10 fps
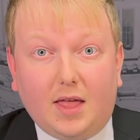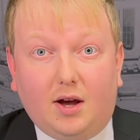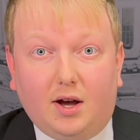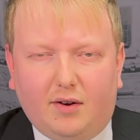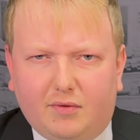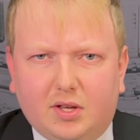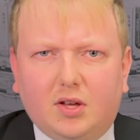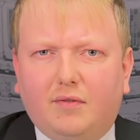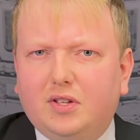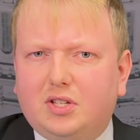of
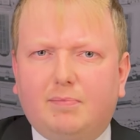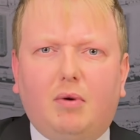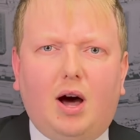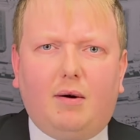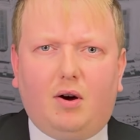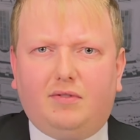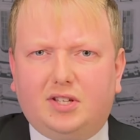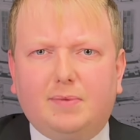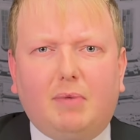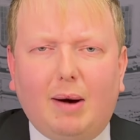the
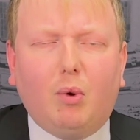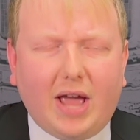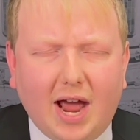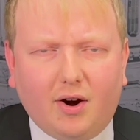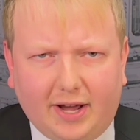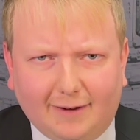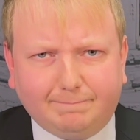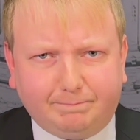Zimbabwe area.